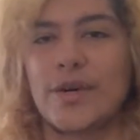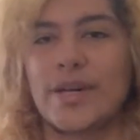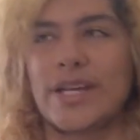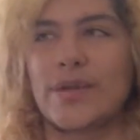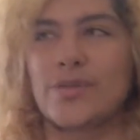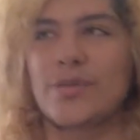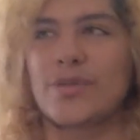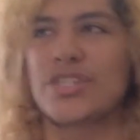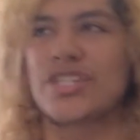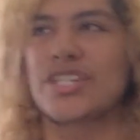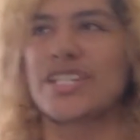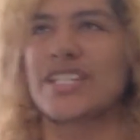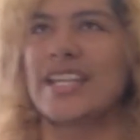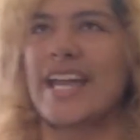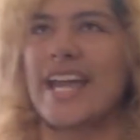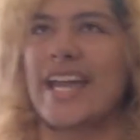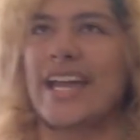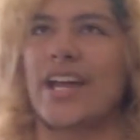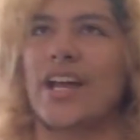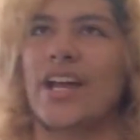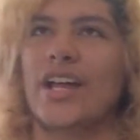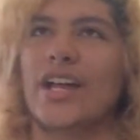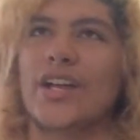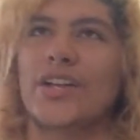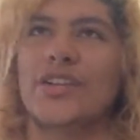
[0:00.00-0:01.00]
It was just
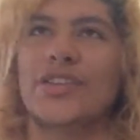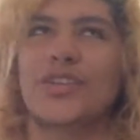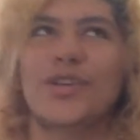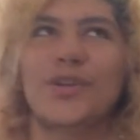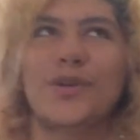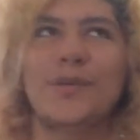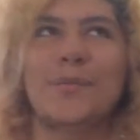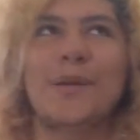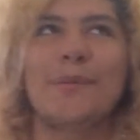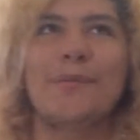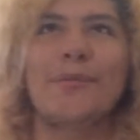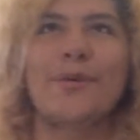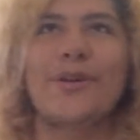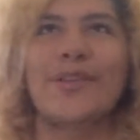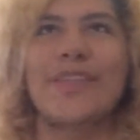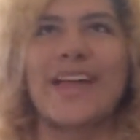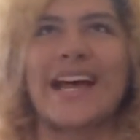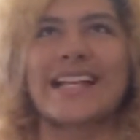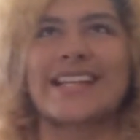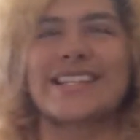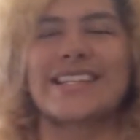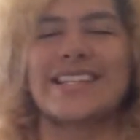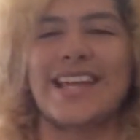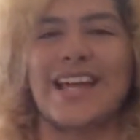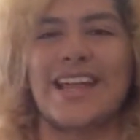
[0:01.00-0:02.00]
like, do you remember
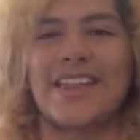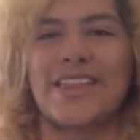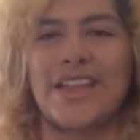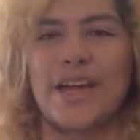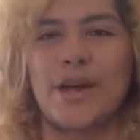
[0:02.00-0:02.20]
that